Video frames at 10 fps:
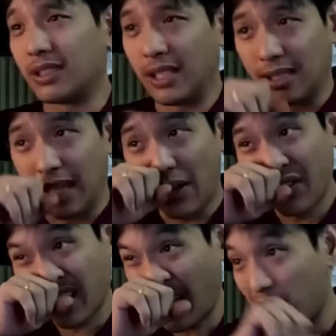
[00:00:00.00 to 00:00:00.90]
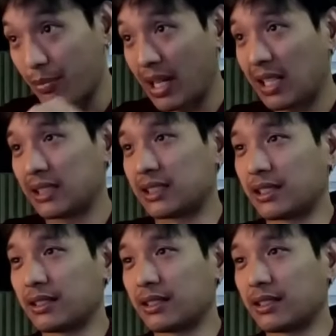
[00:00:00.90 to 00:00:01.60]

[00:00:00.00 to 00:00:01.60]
Having an account balance